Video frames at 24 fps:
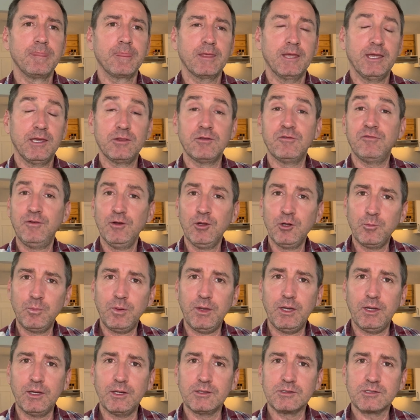in the
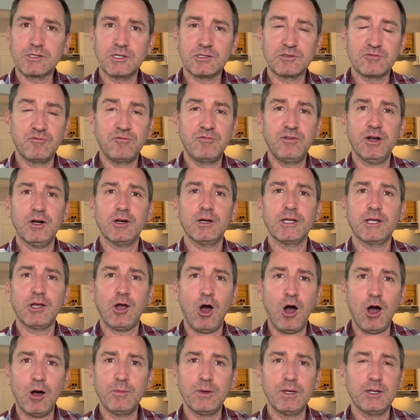Philippines, it's very
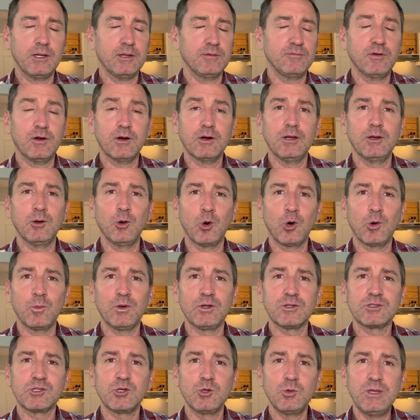common and very
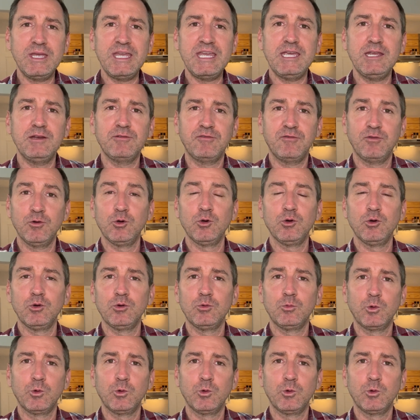normal to eat food